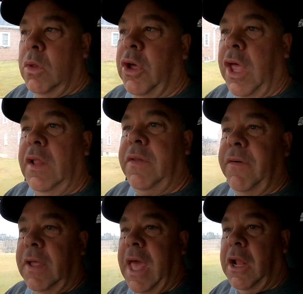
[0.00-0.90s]
We're looking
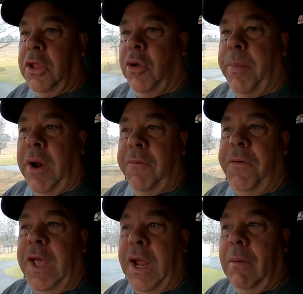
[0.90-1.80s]
to get a little better
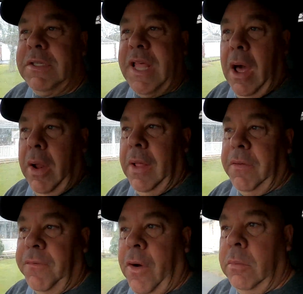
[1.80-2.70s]
feed. I was down
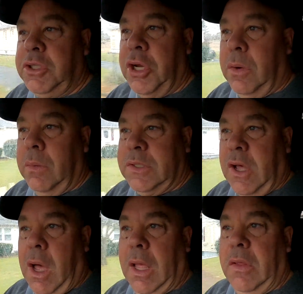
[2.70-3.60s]
at the farm show and was
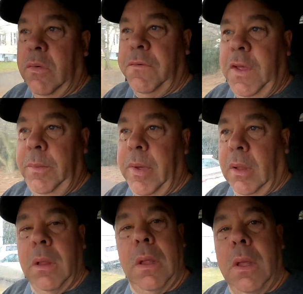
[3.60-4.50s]
talking to a feed
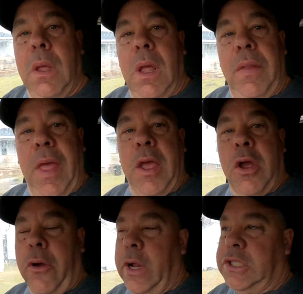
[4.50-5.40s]
mill and they
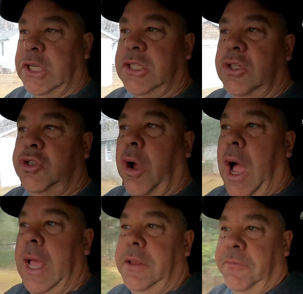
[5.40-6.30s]
encouraged us to
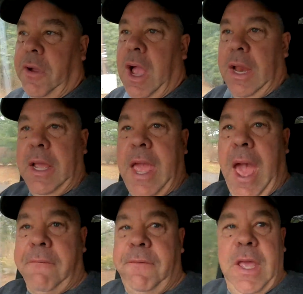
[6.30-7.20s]
try a different kind of
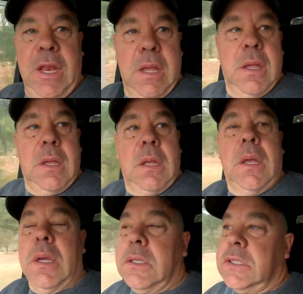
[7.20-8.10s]
calf feed.
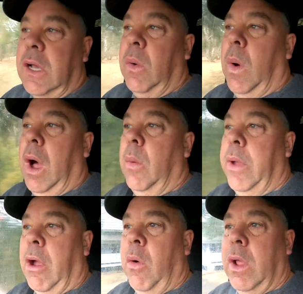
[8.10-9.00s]
So
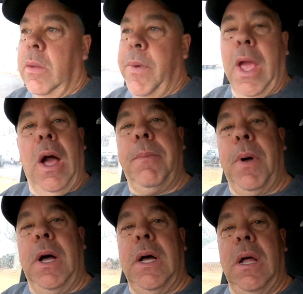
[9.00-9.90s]
we are going to pick up
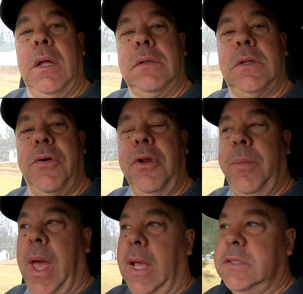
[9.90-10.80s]
30
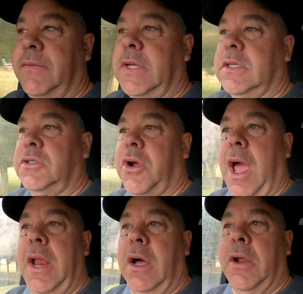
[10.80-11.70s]
bags of it to
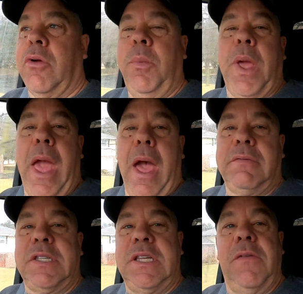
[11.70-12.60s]
try it on a group of
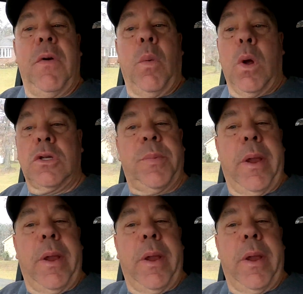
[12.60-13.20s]
calves to see if it works